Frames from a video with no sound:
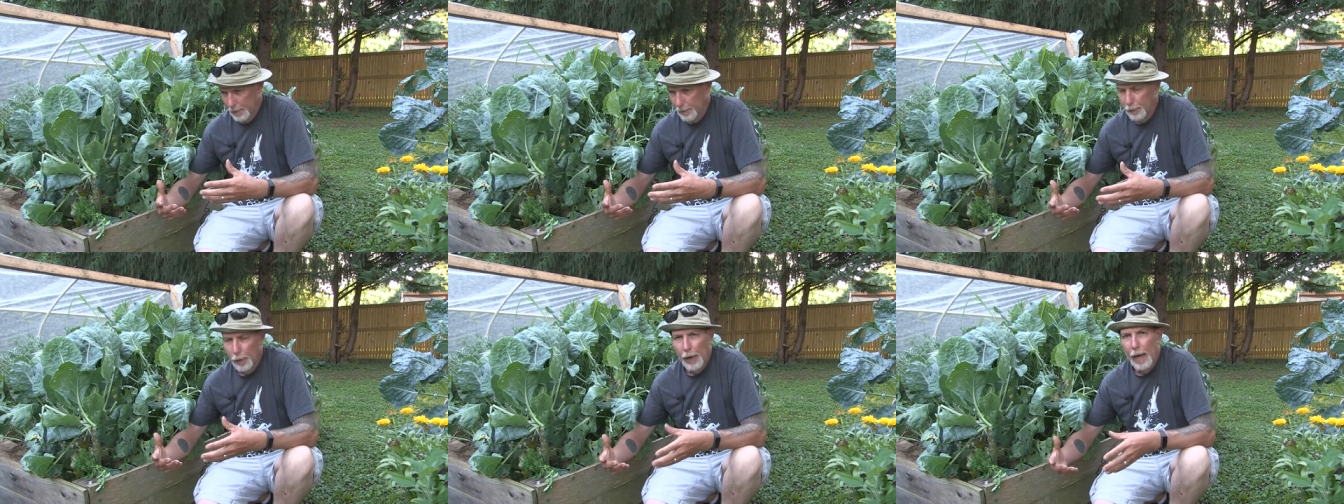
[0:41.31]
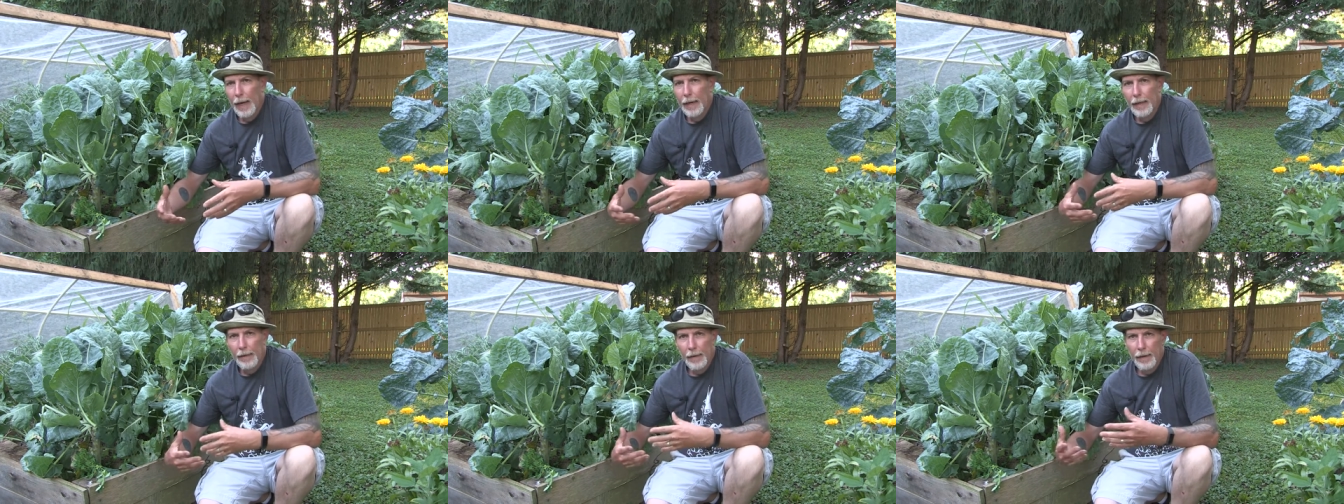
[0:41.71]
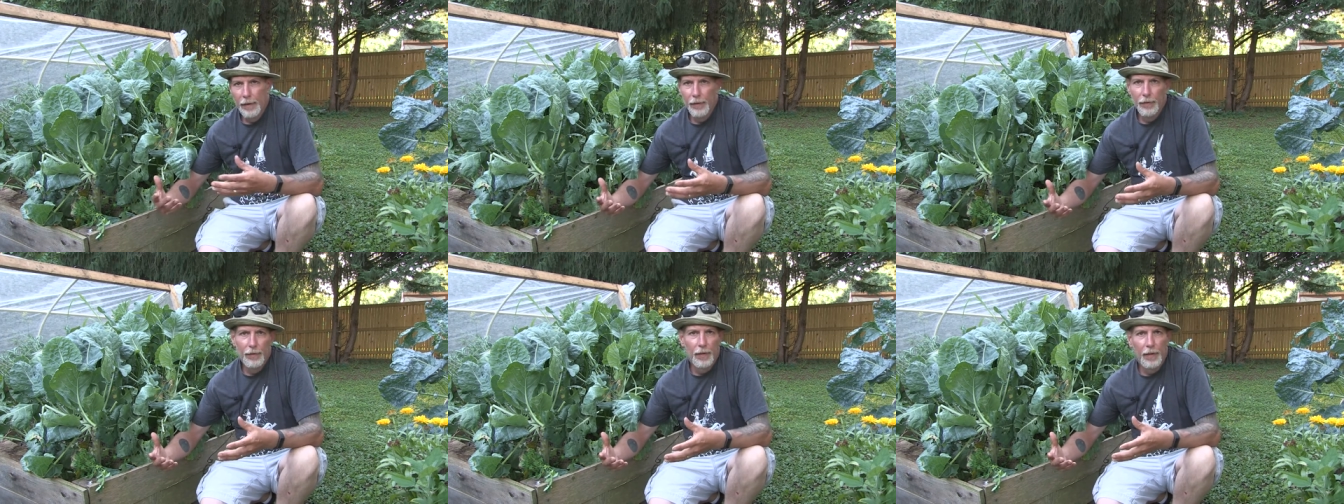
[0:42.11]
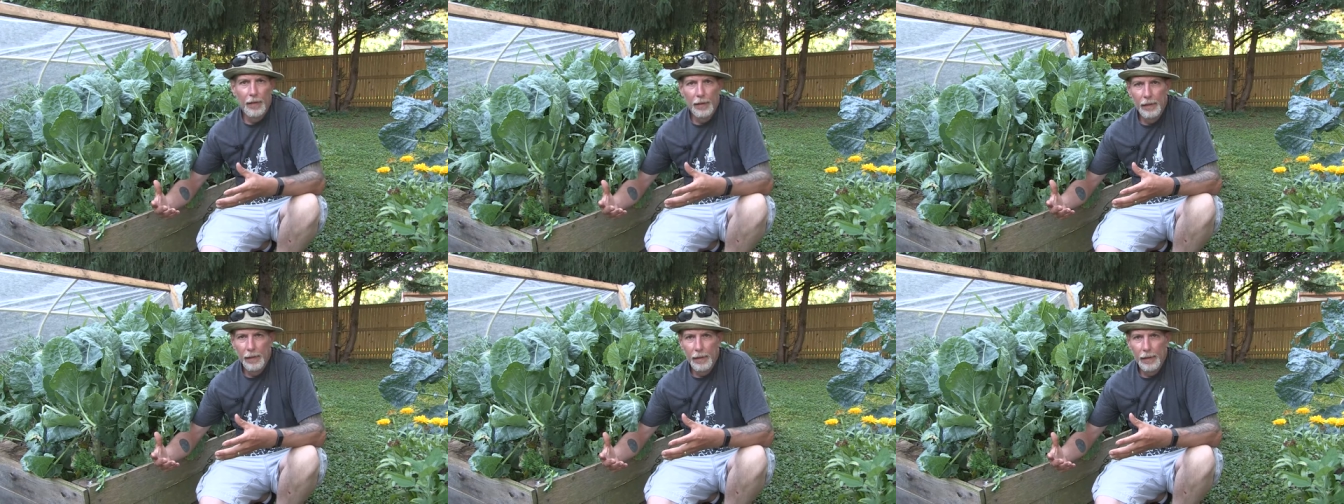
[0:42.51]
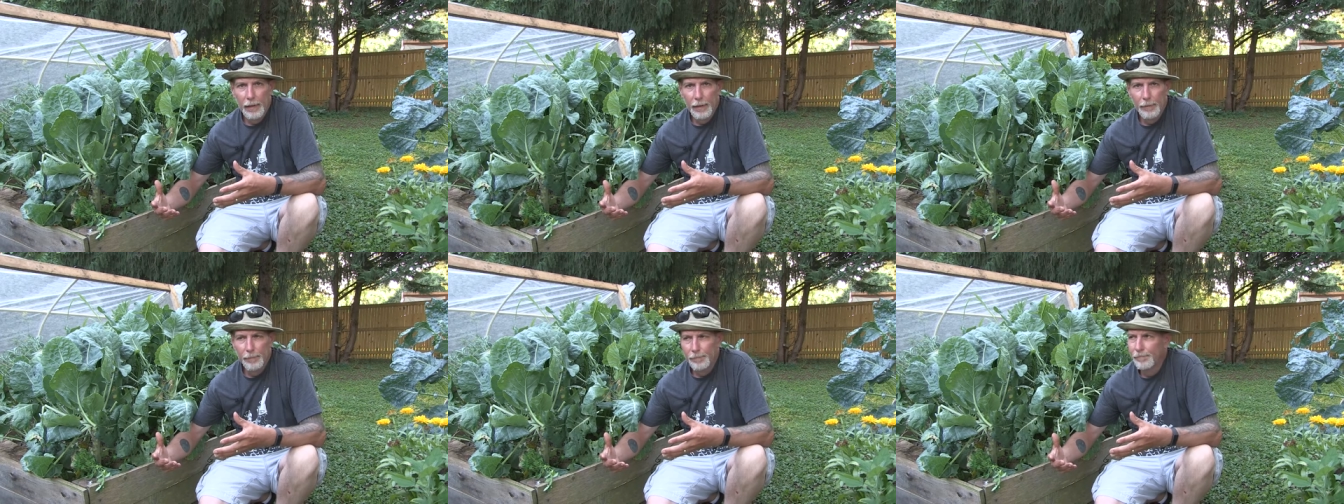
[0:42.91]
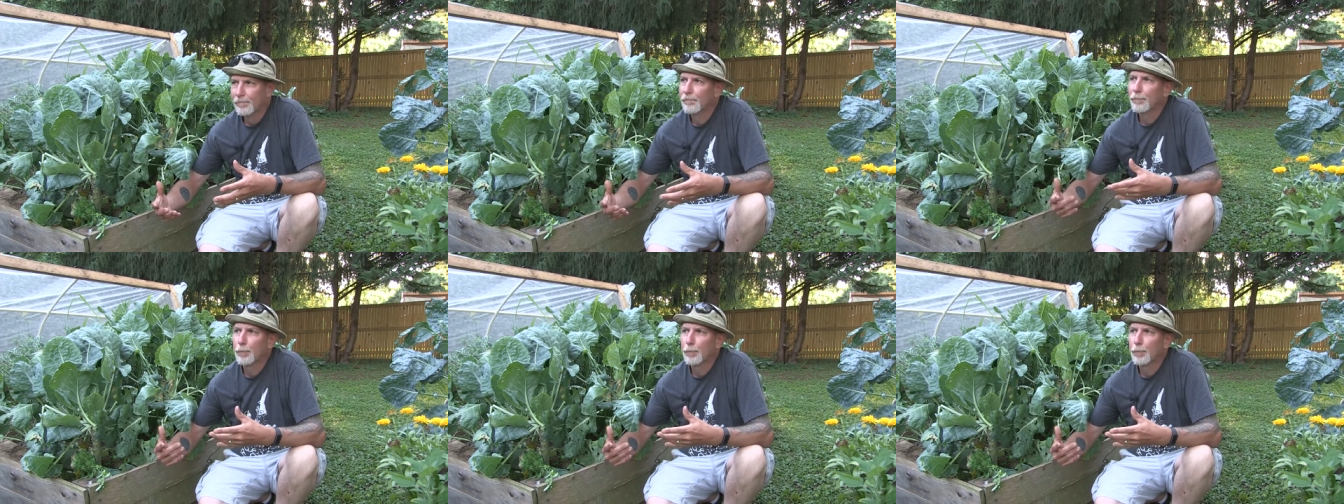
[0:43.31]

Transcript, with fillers: variety that is um,